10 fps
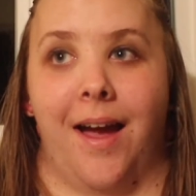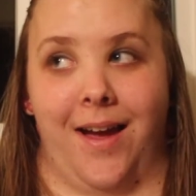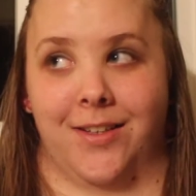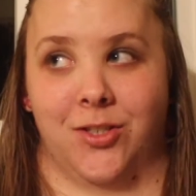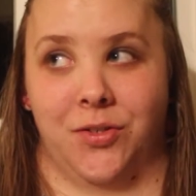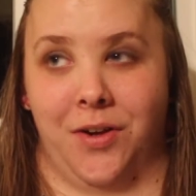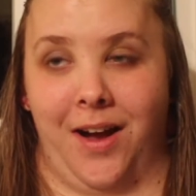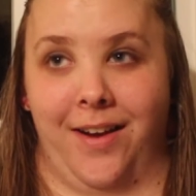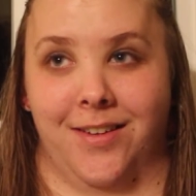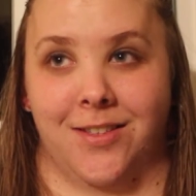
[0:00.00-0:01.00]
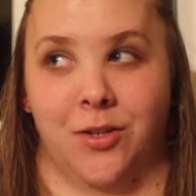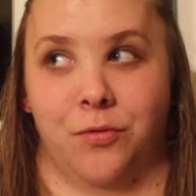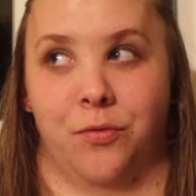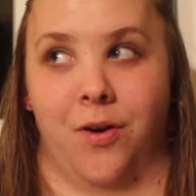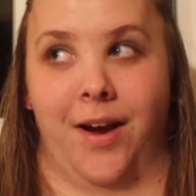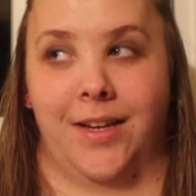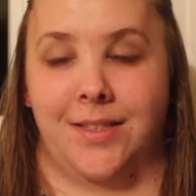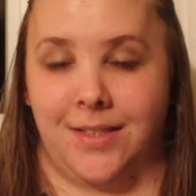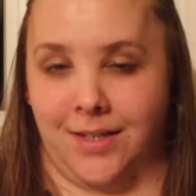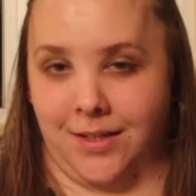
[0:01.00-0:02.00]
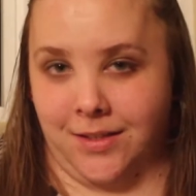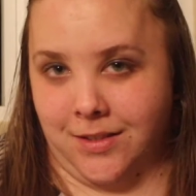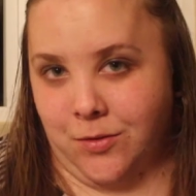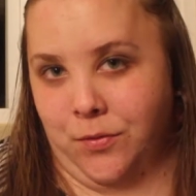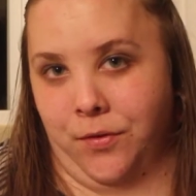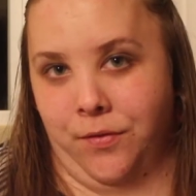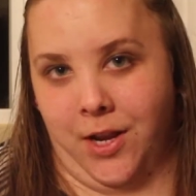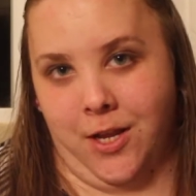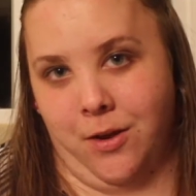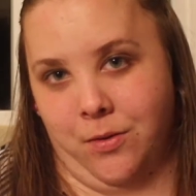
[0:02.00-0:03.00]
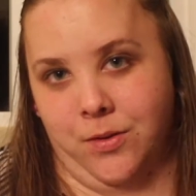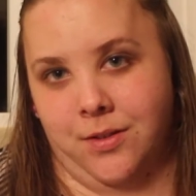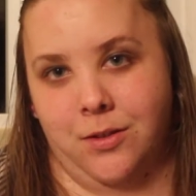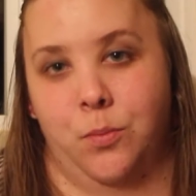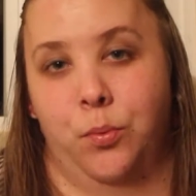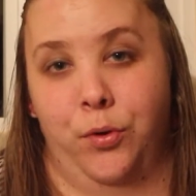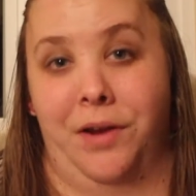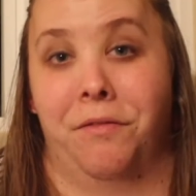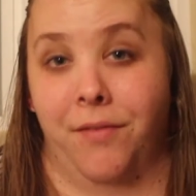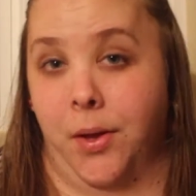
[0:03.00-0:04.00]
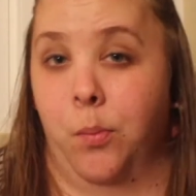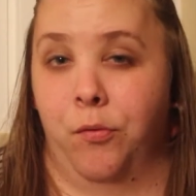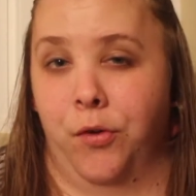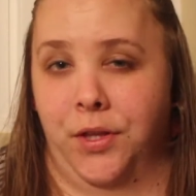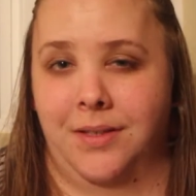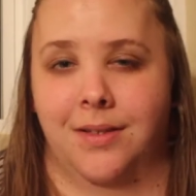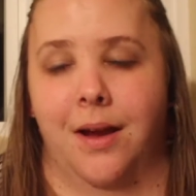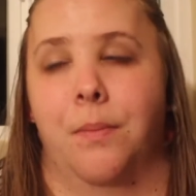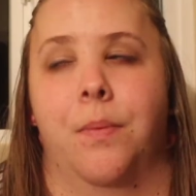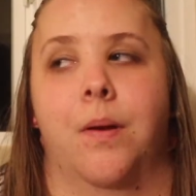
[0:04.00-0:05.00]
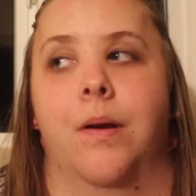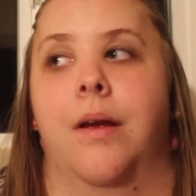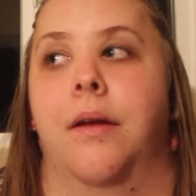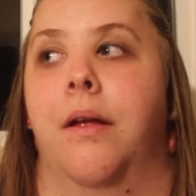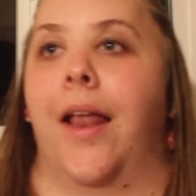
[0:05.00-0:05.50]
asked you guys for ideas for videos to pre-film for this time period,